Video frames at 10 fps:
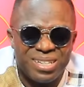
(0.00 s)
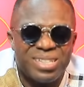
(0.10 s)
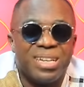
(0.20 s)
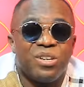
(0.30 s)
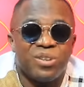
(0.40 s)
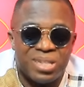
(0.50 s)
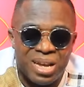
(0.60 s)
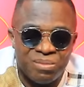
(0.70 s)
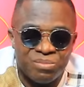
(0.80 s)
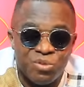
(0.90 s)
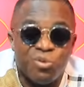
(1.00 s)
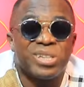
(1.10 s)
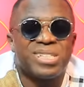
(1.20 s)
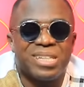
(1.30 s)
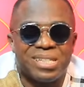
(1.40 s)
take your time.
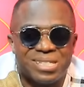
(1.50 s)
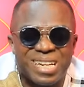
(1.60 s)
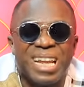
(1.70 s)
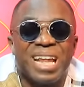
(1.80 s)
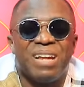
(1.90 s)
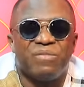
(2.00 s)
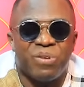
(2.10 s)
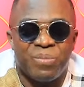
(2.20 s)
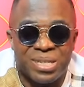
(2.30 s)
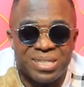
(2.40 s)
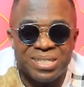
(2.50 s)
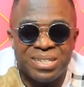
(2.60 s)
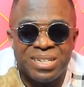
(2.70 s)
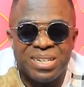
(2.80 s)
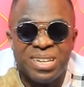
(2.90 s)
Watch this. Learn from it.
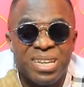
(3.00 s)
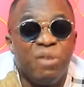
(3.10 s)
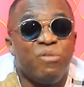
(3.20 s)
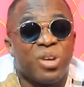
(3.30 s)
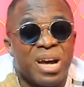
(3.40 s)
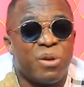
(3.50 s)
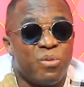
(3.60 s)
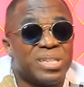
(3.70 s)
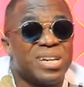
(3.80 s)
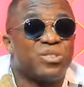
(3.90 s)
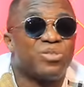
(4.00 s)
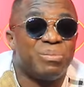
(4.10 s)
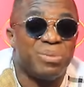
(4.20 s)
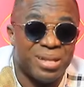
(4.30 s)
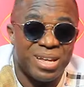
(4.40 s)
If you can, reach out to
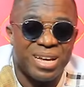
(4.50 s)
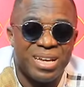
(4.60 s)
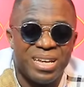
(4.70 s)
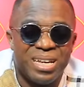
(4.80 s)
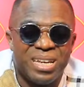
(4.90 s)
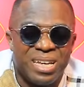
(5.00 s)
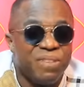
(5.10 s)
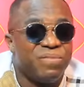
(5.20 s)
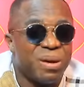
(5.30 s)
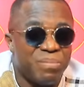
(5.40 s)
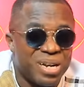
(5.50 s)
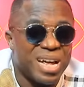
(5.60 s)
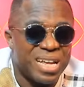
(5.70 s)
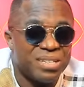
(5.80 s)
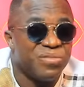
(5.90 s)
a brother. If the brother
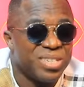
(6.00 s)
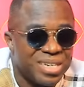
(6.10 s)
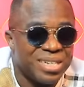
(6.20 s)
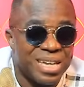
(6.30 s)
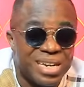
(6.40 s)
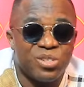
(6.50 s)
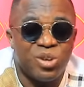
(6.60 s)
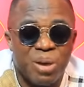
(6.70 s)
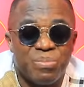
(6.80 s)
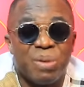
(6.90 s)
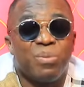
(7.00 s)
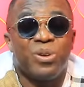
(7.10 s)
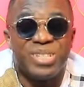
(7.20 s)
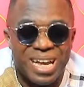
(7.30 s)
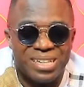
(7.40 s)
has even seen it and is not happy,
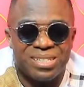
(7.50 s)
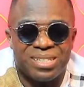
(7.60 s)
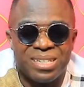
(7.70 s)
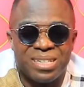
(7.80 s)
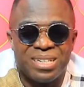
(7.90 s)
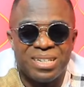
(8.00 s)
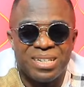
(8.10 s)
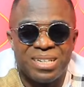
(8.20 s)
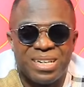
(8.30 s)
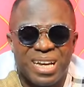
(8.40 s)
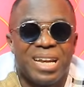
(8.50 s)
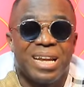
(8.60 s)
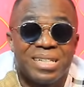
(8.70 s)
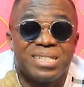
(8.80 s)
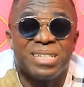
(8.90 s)
apologize.
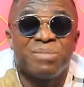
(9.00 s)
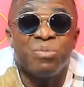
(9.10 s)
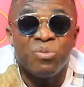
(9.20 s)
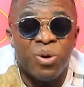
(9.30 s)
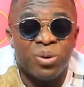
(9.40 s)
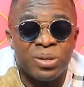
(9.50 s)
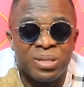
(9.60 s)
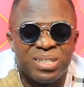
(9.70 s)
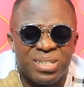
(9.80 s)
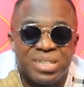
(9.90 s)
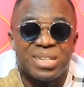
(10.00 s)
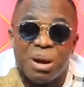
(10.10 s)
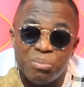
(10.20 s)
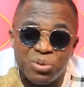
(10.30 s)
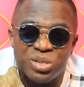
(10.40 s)
And let this move on. This
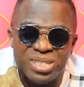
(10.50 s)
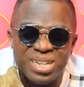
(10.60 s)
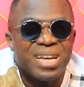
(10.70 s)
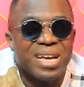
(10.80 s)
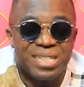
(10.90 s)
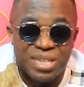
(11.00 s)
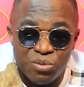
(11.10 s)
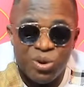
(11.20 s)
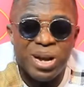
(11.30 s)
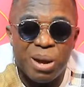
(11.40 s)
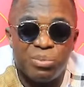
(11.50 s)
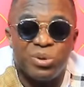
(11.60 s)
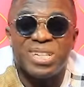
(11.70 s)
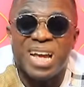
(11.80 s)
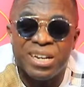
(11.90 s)
approach is a wrong
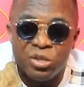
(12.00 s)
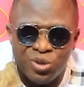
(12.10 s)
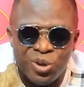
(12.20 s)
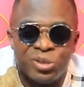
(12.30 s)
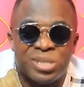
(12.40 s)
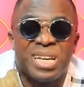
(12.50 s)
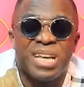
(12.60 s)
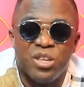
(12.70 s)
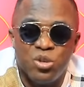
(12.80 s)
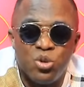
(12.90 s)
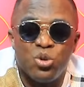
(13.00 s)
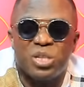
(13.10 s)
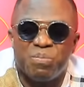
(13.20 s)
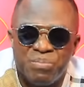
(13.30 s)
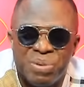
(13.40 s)
approach. And don't
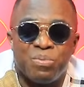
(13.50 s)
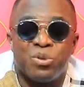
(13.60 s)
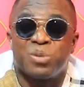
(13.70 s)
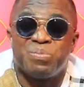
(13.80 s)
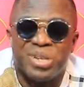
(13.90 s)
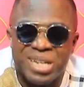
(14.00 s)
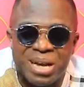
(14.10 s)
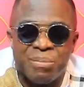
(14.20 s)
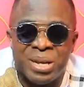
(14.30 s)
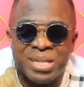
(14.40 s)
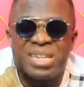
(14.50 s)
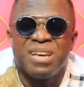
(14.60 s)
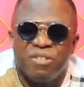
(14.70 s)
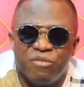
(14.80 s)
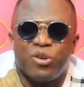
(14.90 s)
use people's predicament
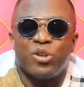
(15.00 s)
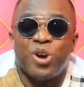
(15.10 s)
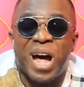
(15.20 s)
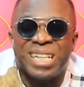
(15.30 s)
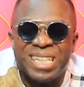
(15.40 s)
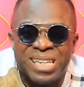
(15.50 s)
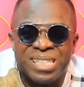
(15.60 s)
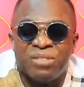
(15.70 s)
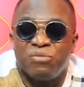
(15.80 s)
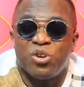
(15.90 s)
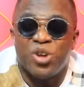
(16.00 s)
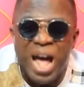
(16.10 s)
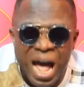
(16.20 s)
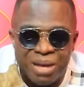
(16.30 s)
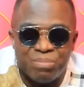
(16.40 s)
for your attention, for your
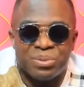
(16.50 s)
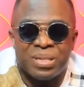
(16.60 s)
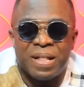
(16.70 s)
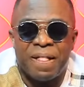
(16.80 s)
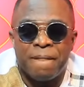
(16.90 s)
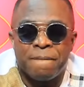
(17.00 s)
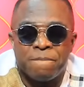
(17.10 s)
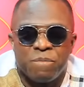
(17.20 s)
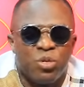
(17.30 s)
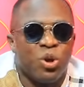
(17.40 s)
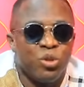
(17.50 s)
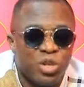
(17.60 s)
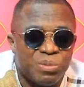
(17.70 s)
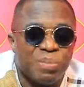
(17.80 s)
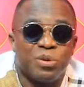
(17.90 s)
hype. Don't
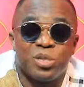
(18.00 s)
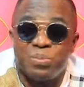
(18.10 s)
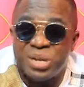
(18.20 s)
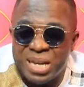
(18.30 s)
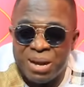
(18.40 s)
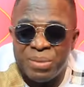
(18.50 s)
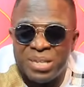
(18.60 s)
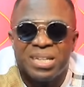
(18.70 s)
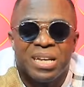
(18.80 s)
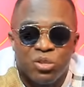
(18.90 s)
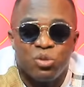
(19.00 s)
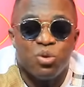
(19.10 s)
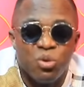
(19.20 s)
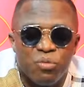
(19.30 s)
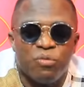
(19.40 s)
use people's predicament to
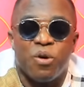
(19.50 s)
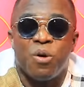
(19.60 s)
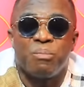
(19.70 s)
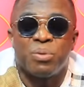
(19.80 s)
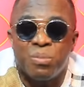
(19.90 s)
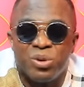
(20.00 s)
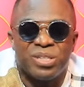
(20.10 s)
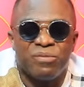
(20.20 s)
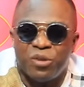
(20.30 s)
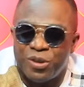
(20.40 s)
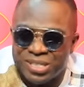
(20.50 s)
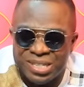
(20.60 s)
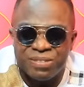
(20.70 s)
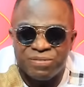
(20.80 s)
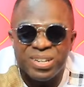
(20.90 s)
look for promotion for
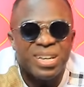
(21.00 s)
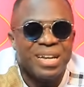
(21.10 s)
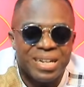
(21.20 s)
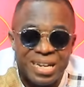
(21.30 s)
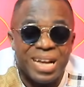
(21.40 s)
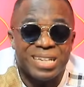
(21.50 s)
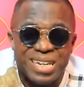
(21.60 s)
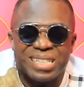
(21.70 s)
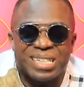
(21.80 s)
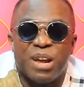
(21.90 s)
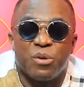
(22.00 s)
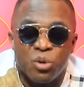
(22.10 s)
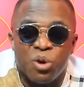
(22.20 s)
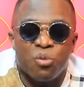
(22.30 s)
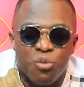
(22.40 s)
yourself. That is a
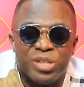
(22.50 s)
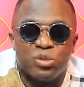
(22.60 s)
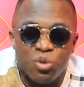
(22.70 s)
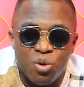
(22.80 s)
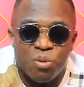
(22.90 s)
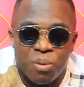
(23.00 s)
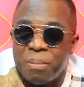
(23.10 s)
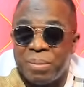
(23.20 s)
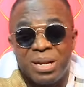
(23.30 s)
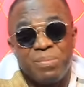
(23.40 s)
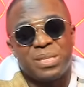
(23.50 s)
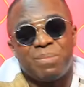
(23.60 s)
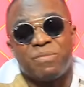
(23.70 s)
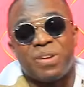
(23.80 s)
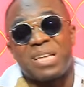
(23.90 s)
wrong way to go. My name is
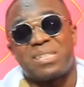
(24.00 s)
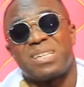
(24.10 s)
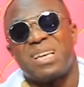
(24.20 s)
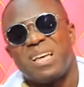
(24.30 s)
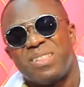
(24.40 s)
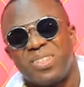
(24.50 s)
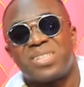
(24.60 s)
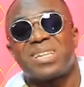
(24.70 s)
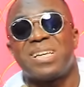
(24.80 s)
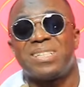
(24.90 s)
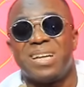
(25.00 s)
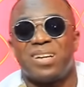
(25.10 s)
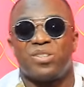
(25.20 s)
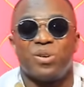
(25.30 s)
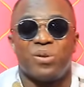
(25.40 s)
Sammy Flex. This is the
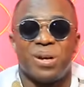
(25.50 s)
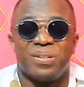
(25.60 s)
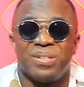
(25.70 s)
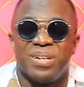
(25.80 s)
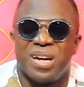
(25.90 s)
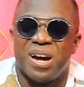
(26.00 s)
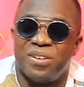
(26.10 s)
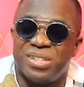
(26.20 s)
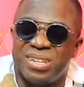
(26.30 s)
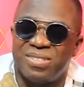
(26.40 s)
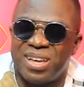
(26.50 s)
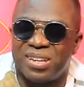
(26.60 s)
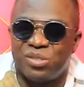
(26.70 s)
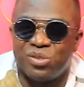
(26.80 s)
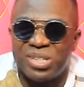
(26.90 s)
editorial. I want to say
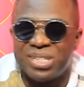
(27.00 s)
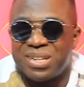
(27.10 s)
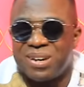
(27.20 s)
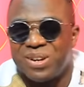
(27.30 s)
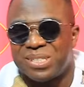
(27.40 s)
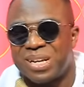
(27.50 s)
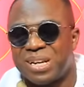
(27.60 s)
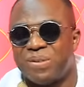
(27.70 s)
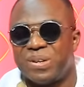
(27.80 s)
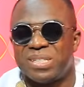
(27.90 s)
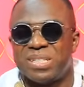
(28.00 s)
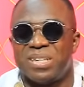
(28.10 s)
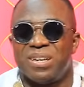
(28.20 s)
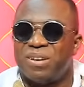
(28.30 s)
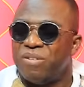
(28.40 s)
thanks to Digital Rasta Currency
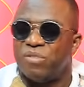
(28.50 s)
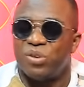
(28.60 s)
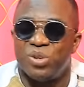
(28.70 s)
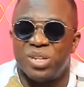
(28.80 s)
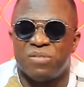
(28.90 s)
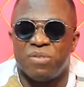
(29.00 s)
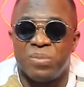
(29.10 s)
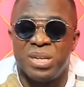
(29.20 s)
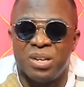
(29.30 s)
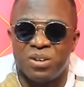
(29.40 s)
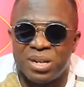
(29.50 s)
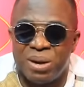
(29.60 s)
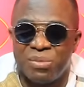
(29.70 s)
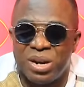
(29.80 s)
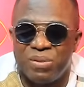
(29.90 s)
for doing this for me. On
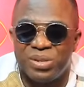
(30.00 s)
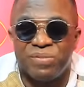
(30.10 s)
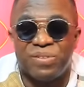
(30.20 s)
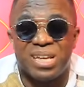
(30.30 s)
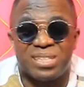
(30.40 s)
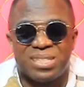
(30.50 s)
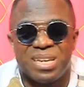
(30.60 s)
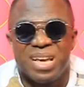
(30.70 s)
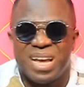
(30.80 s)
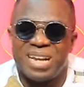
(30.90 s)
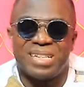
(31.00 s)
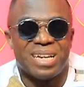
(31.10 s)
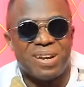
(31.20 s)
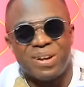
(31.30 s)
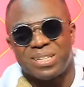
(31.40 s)
camera, Richie Flex,
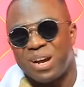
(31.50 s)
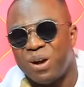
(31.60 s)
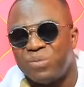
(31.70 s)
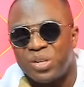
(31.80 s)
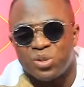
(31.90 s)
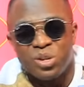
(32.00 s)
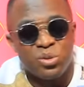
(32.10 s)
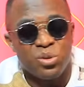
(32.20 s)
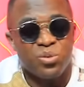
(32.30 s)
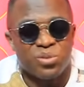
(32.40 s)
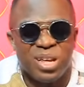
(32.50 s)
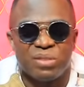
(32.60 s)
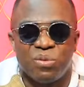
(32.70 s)
editor director of the show. And to you, thanks